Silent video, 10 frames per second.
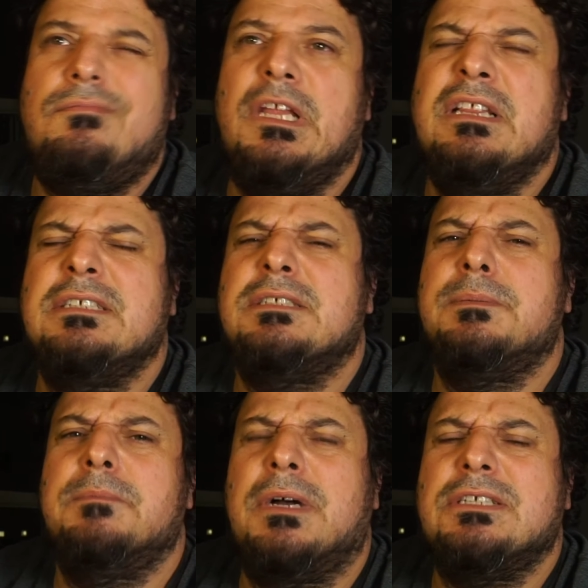I think it's a
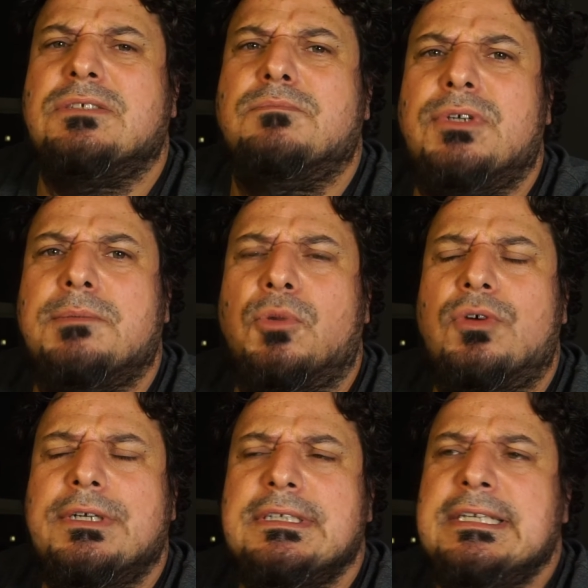bit much and pretty
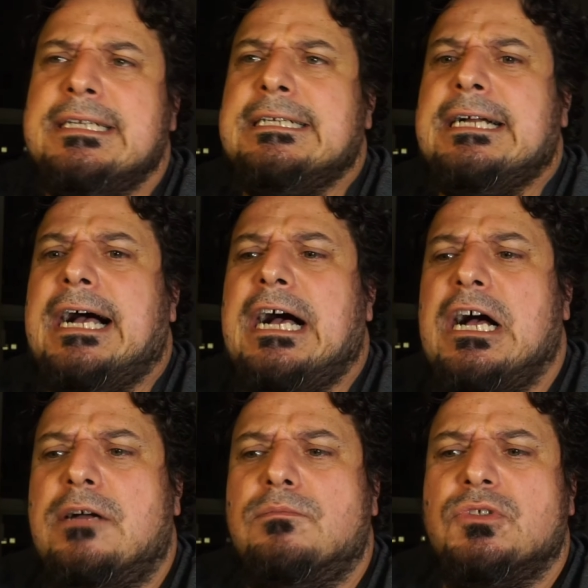boring.
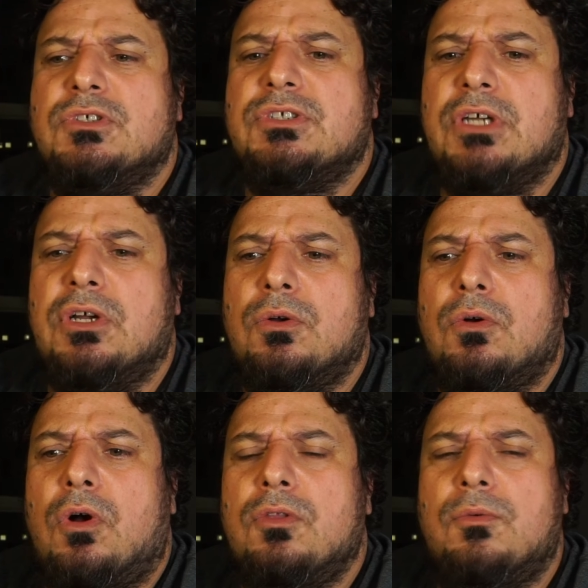So
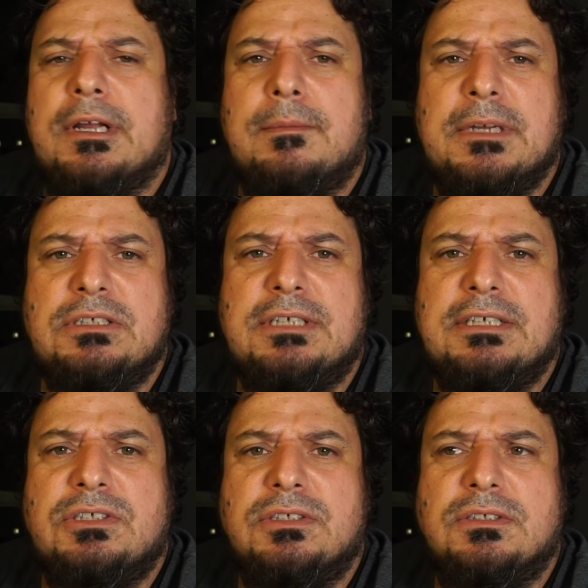on the
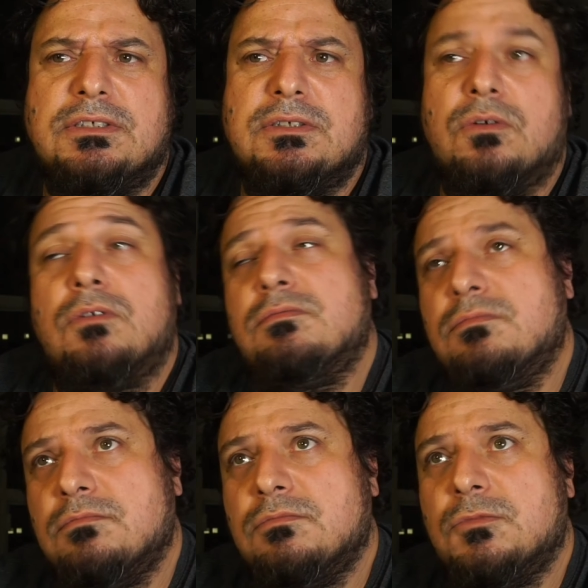recommendations or
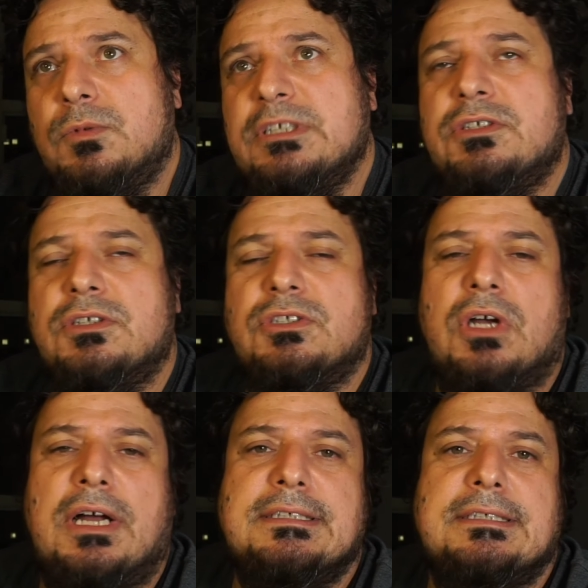the research
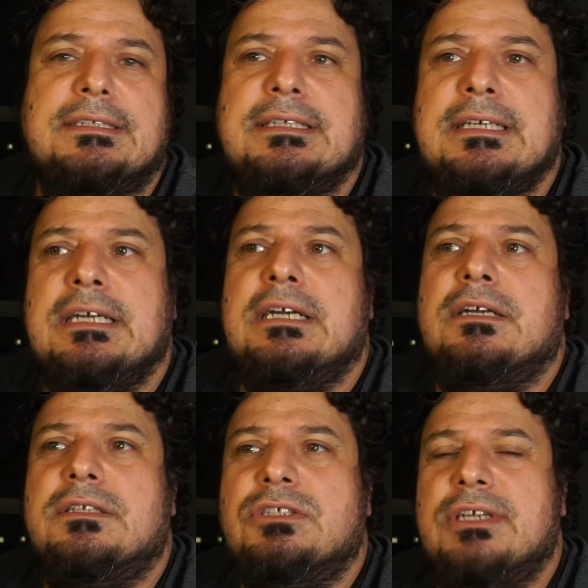I did,
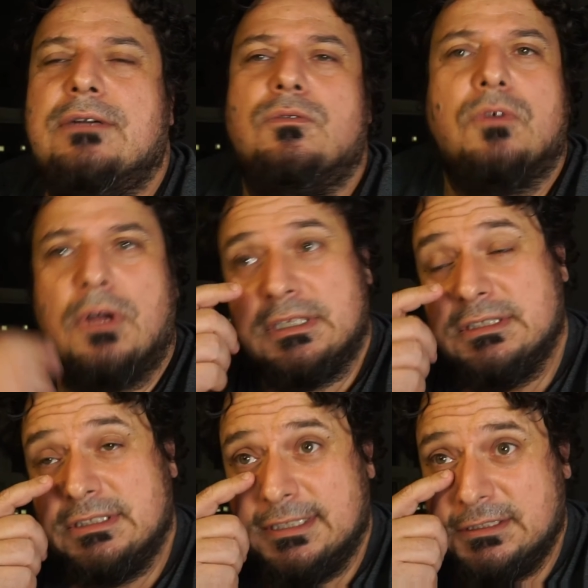the general kind of
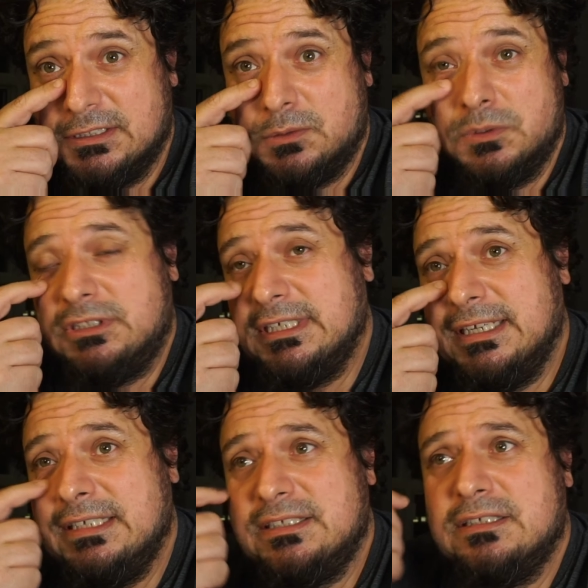consensus was to
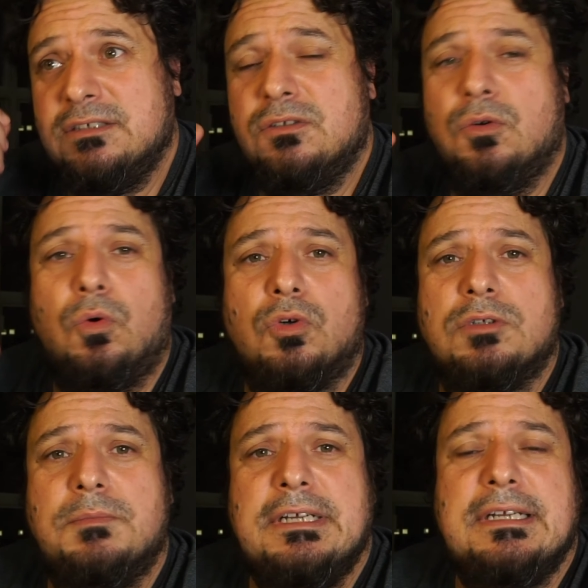eat organ
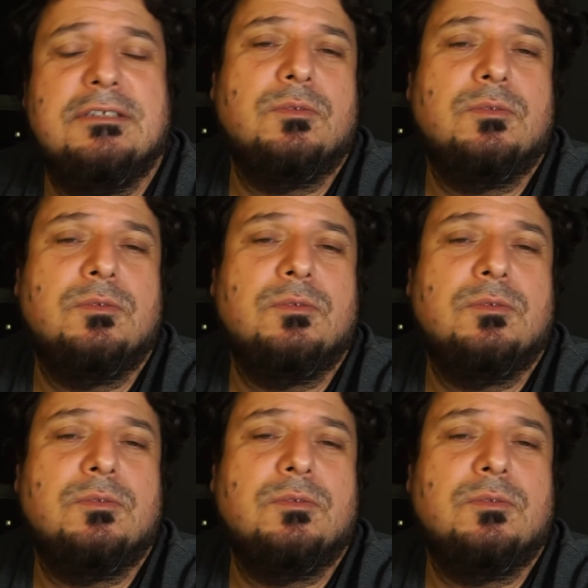meat as